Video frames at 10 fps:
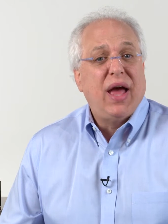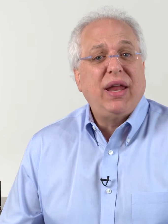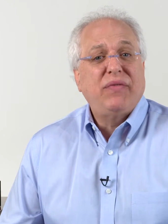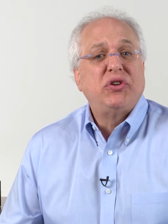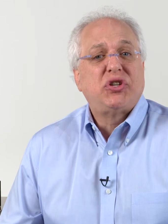and
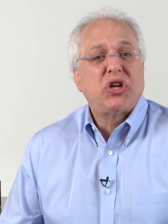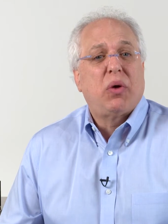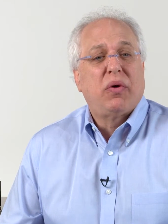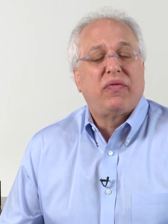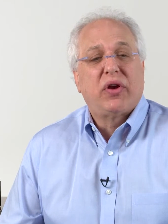even
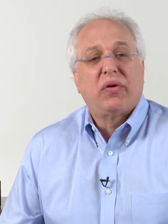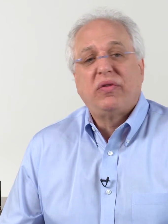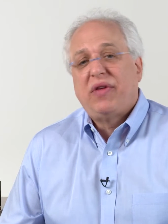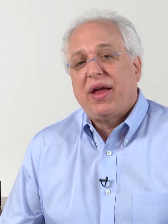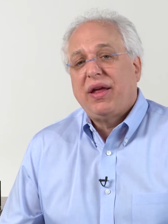show if there are
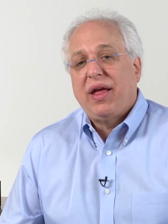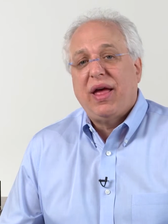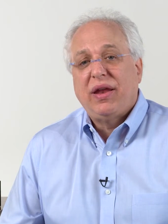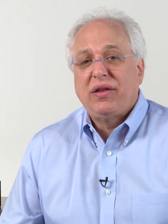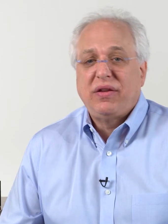
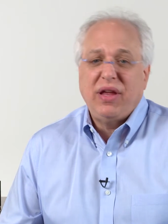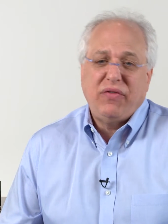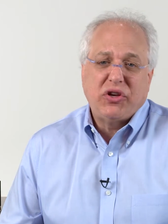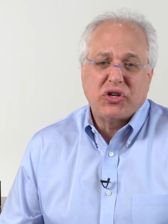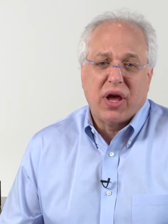dedicated
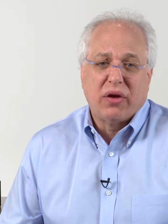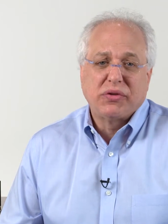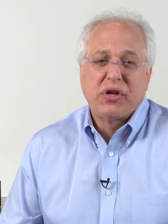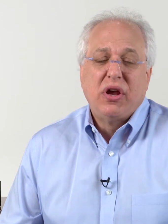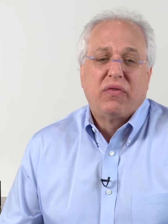TV
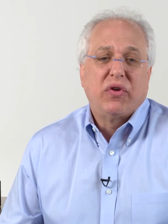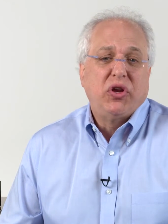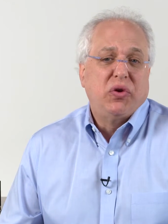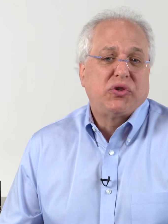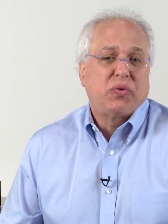channels for
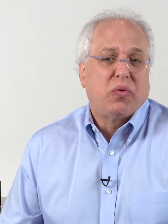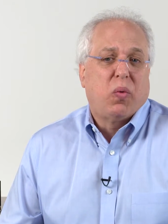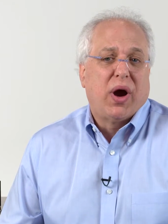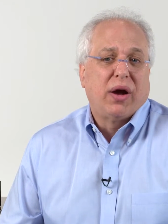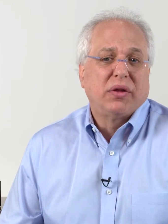use with
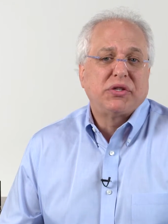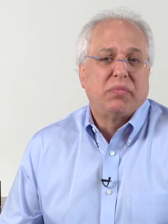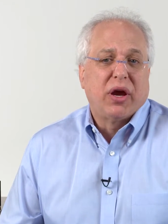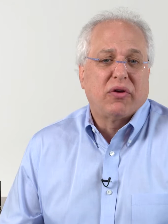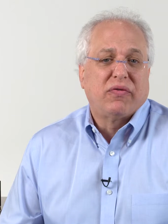wireless
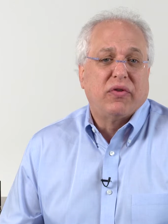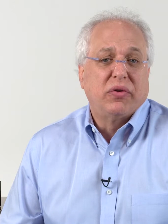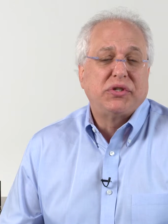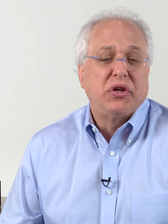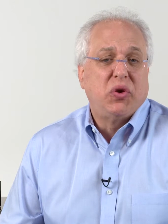
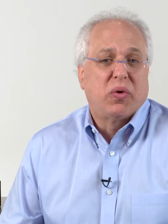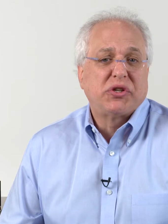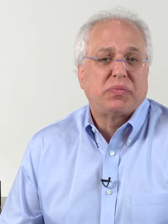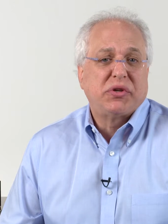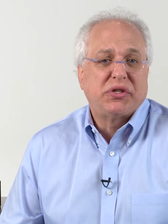microphones in your
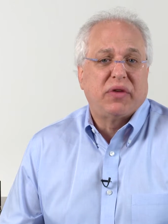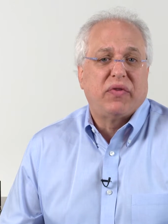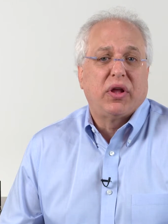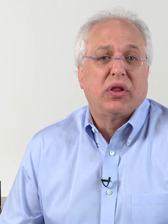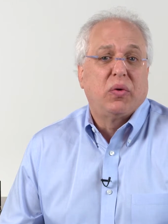
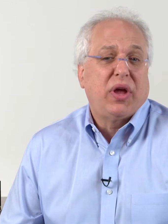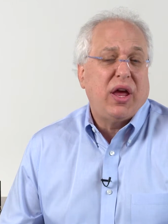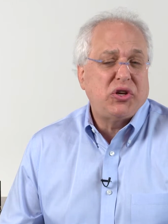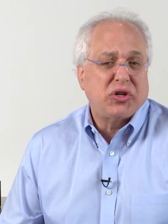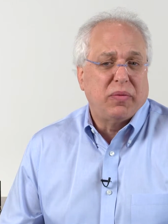specific
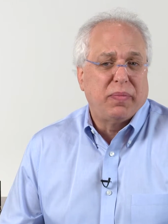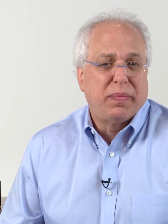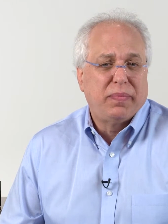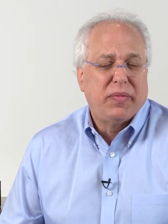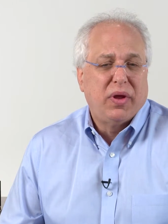location.
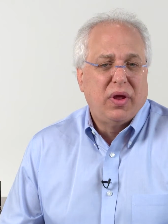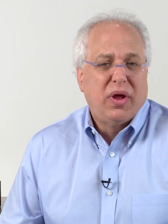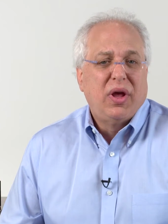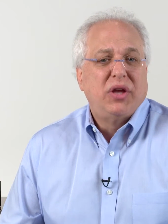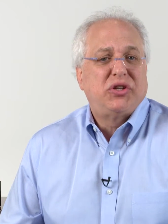
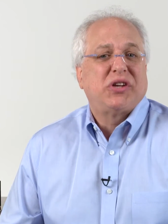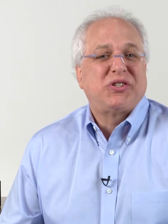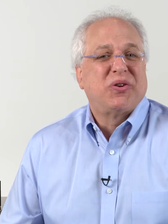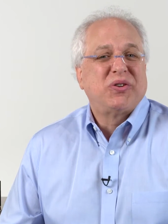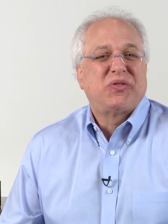Just
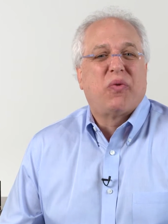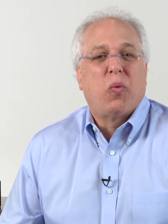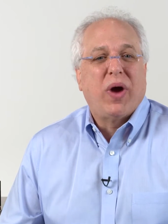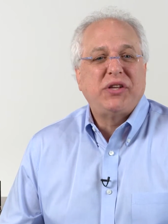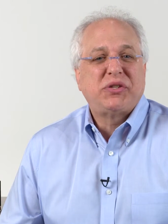search for
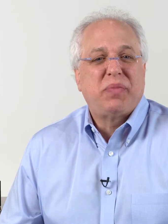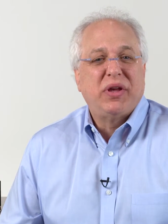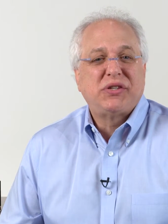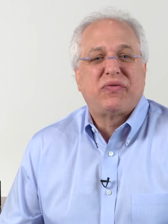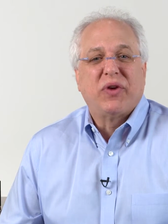white
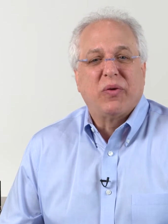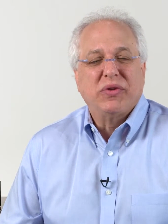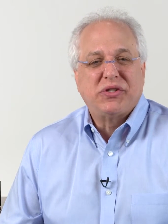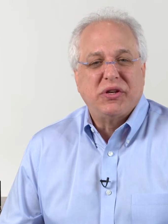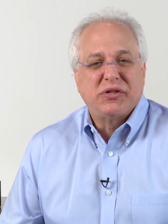space
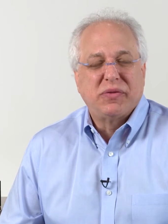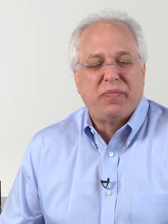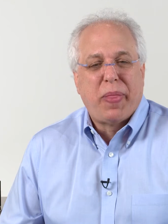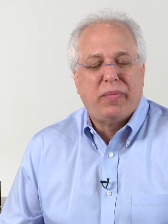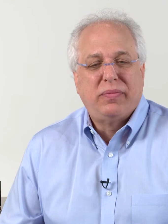frequencies.
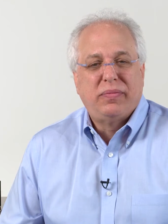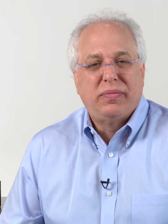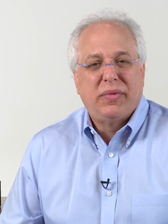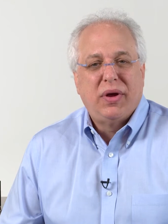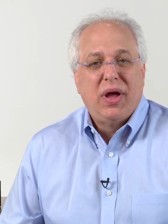
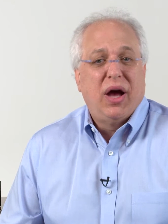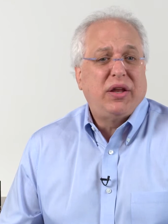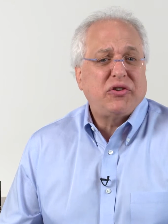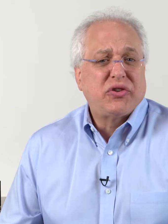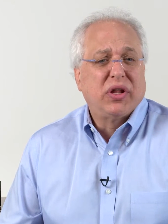
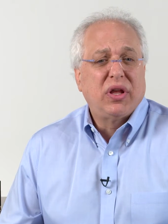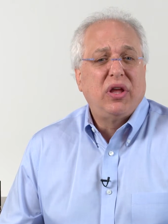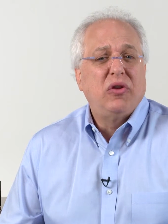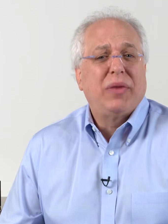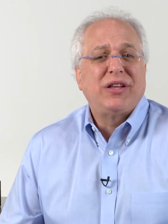Additionally,
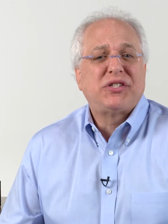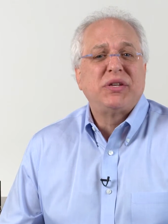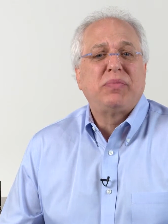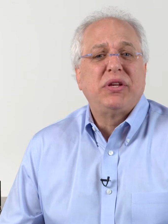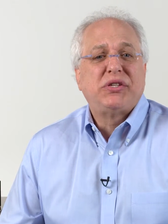you might
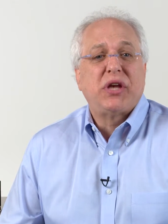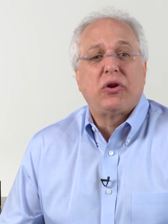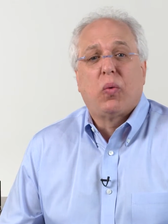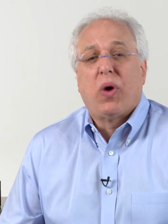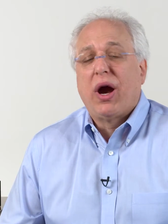simply set
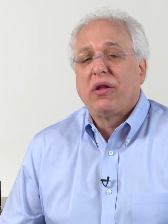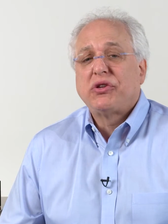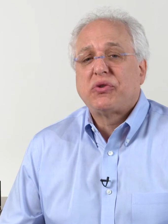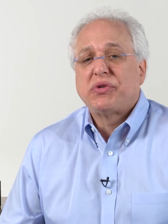your wireless